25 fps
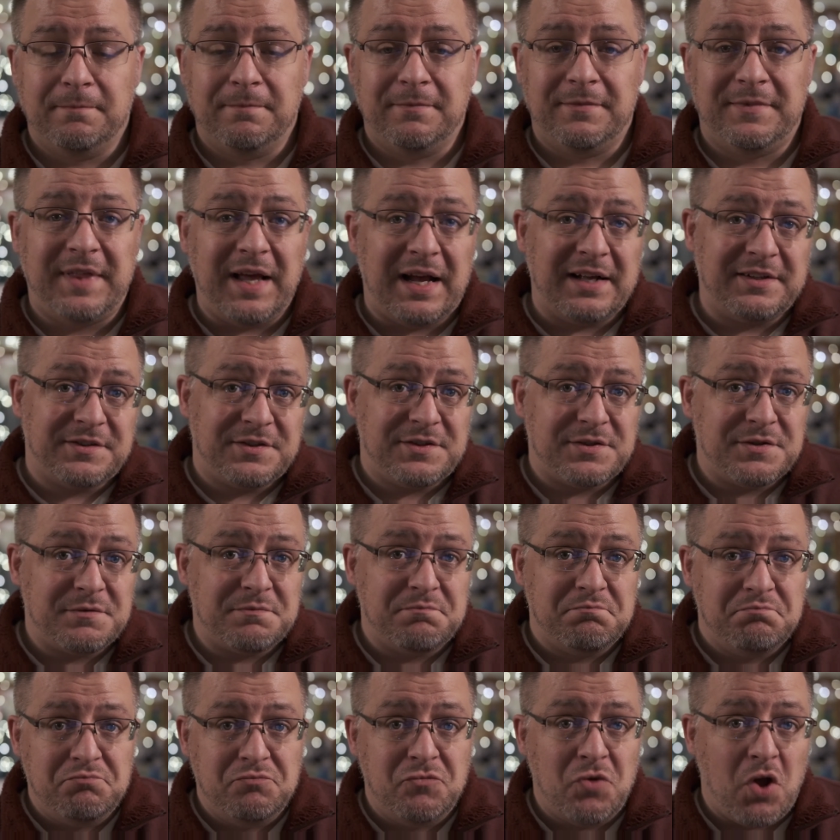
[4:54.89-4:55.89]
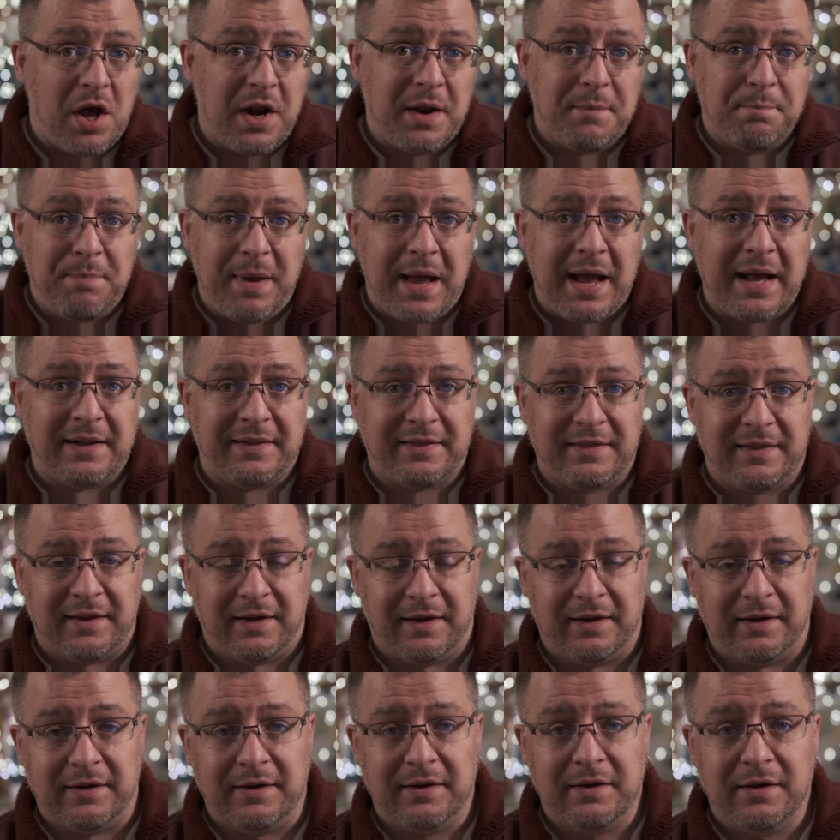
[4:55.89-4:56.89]
That's not a bad
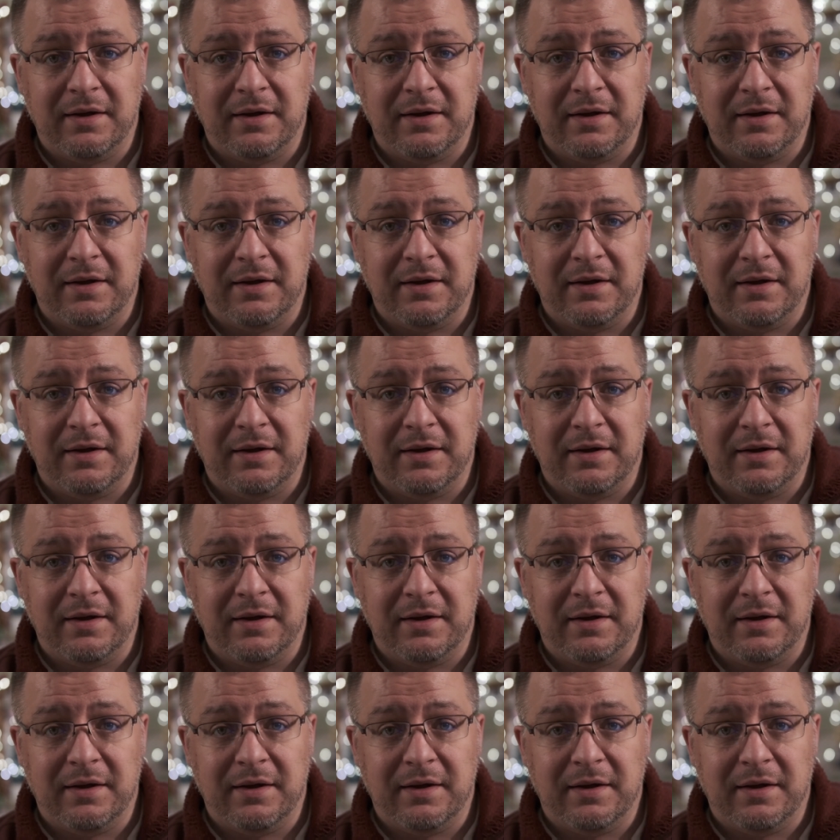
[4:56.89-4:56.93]
thing.